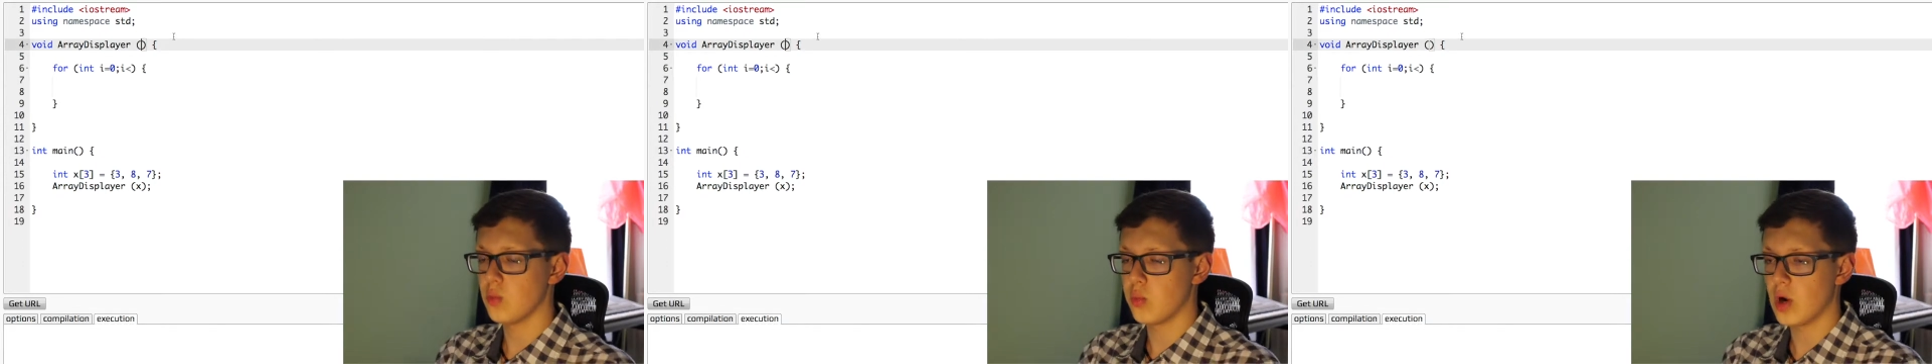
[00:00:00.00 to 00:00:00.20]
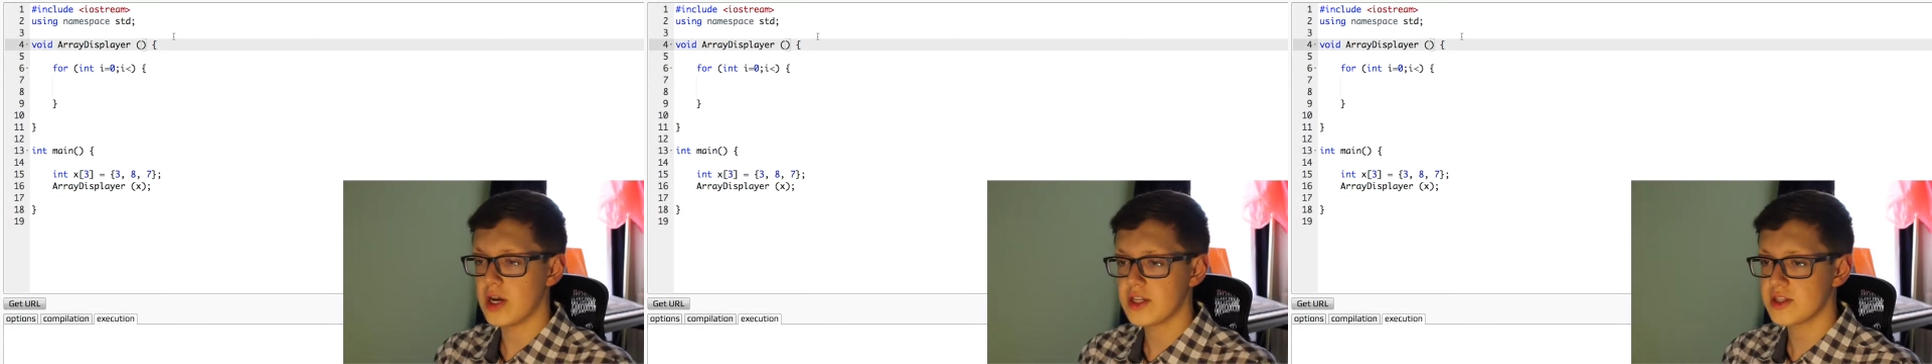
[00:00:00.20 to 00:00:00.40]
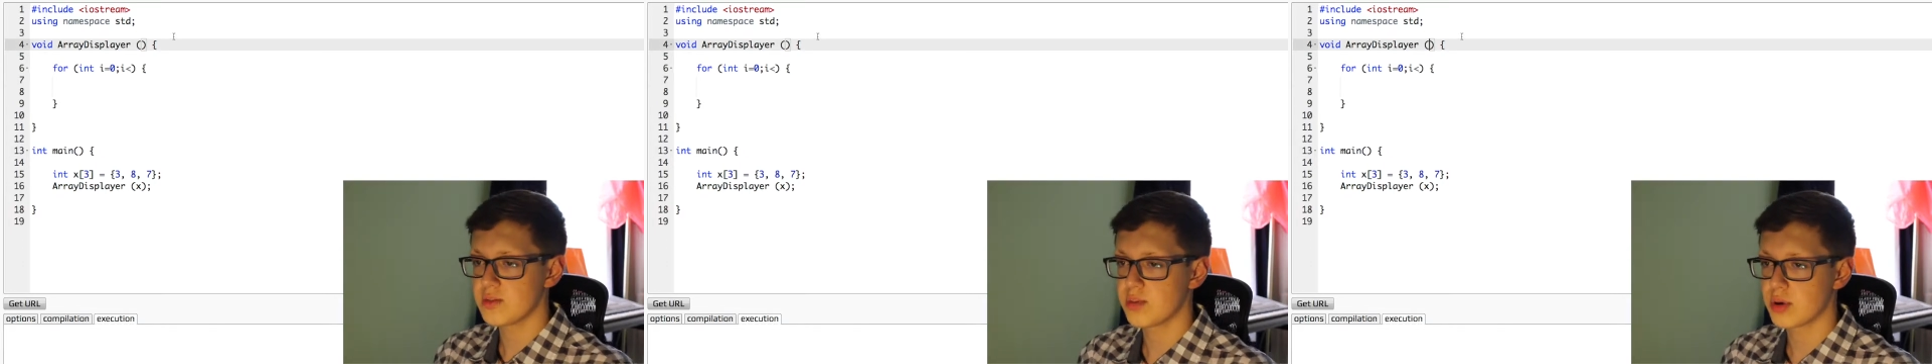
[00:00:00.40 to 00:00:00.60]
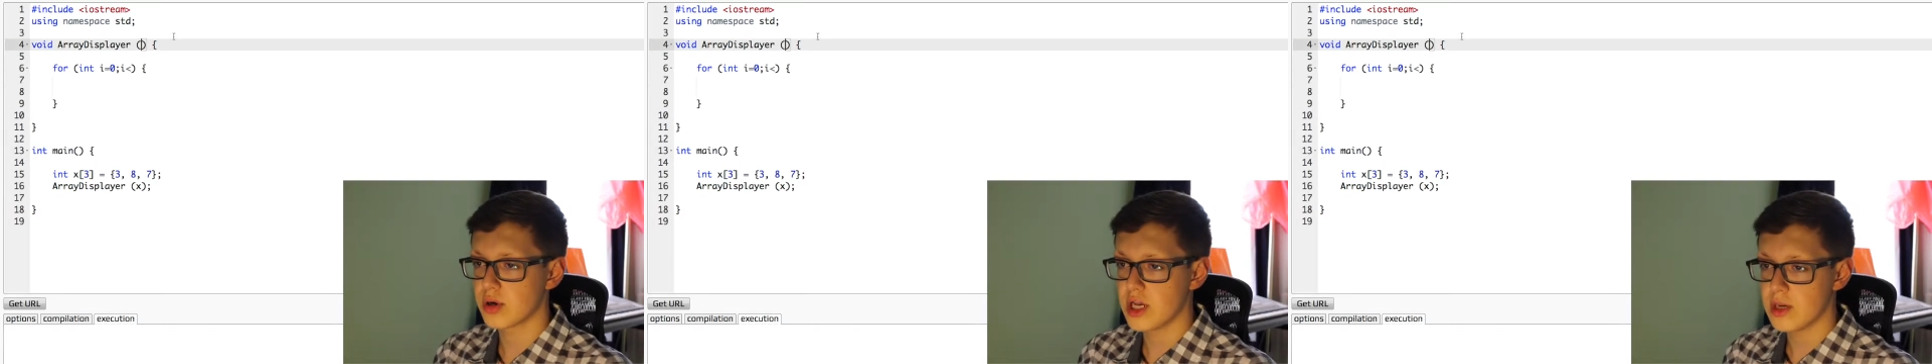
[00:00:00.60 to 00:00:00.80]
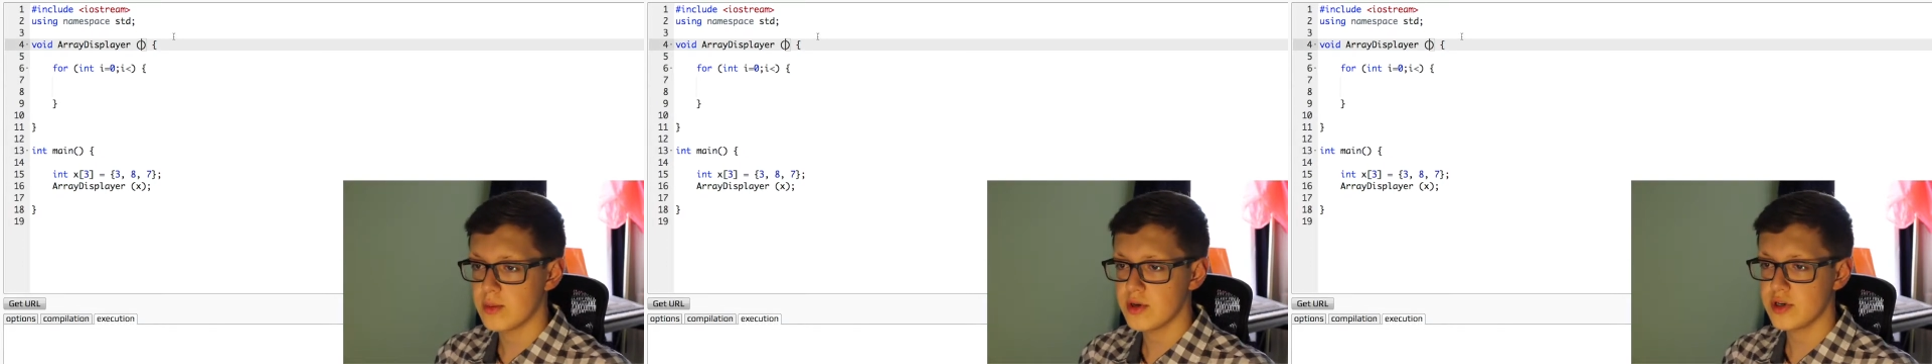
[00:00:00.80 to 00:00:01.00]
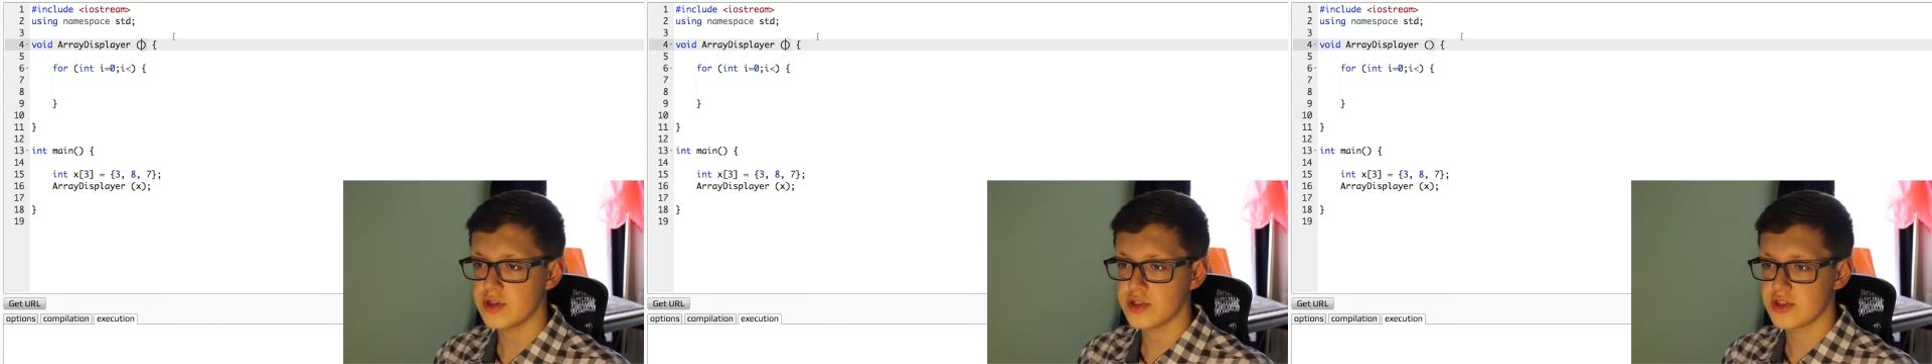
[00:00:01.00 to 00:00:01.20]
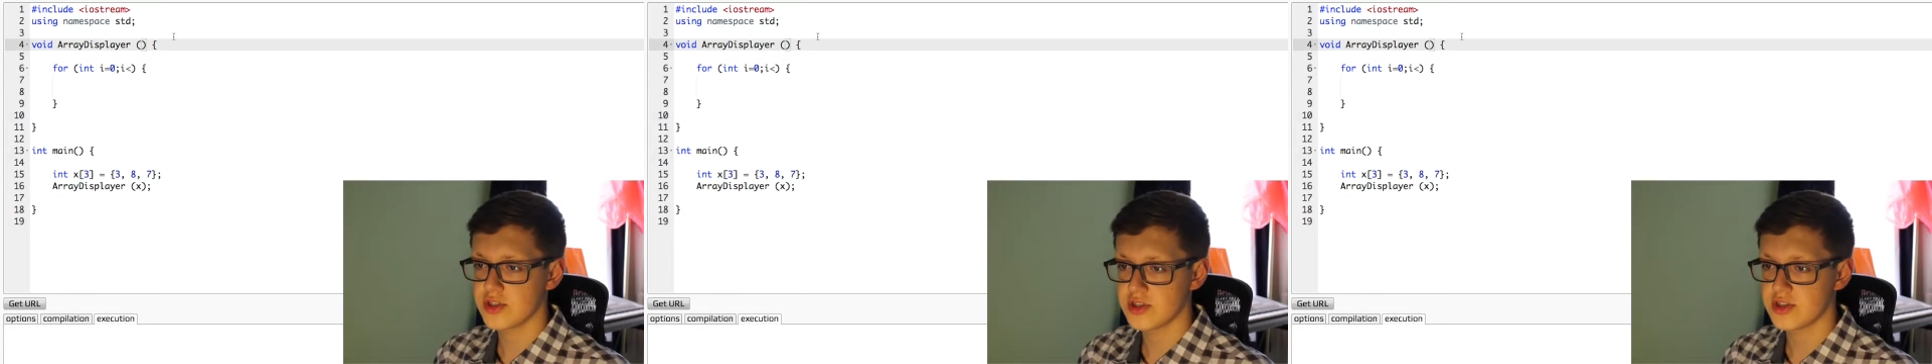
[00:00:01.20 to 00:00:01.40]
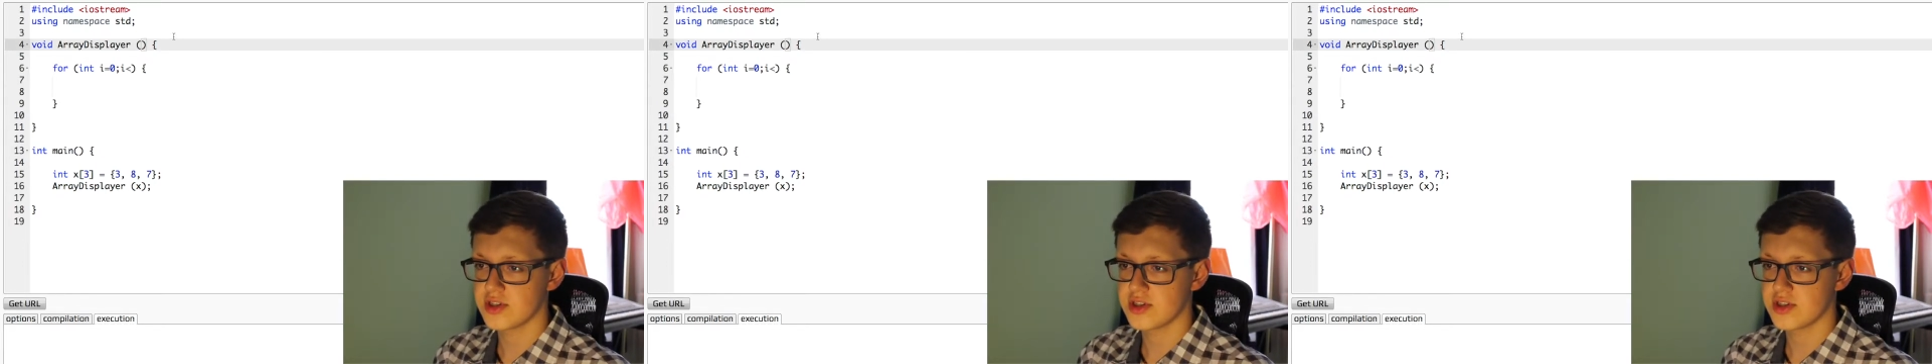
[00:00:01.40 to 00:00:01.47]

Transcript: what parameters does